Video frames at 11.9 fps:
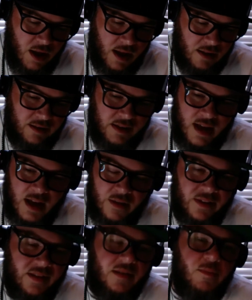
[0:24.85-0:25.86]
and saying,
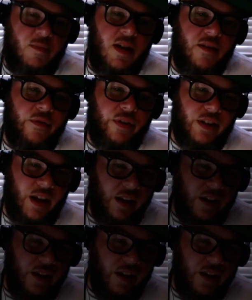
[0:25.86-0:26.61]
"This is me every day."